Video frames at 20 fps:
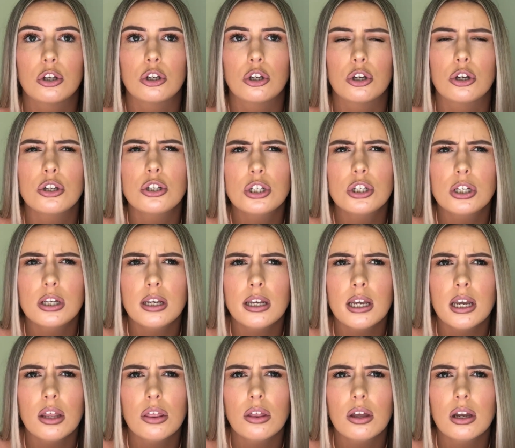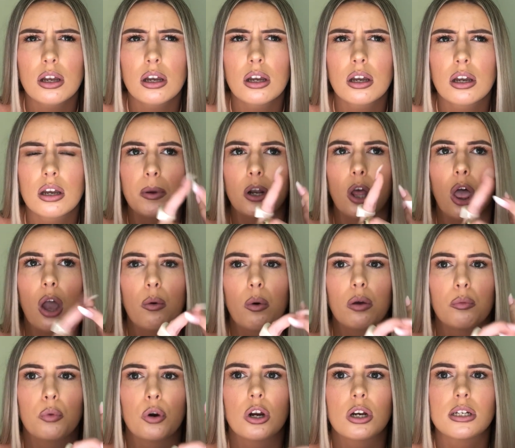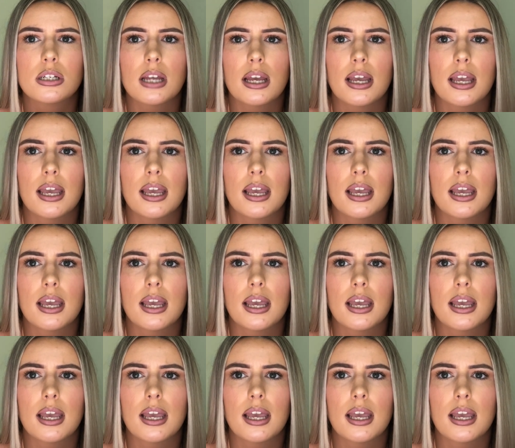Gucci, I think. Another one worked